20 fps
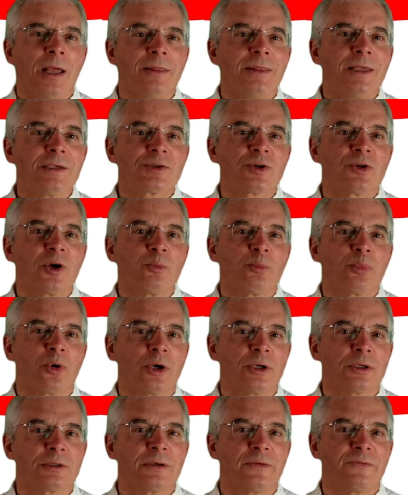These are
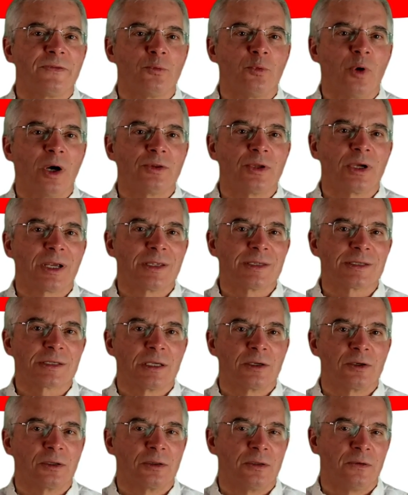important if you want to
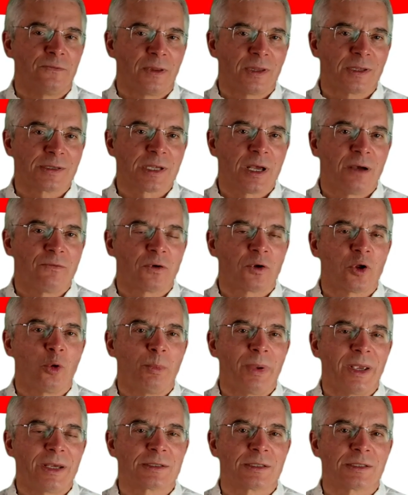consider the philosophical
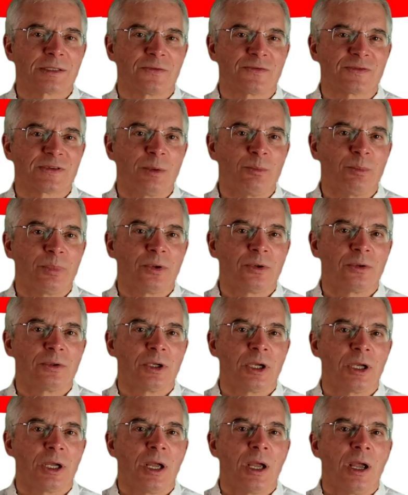basis of simple,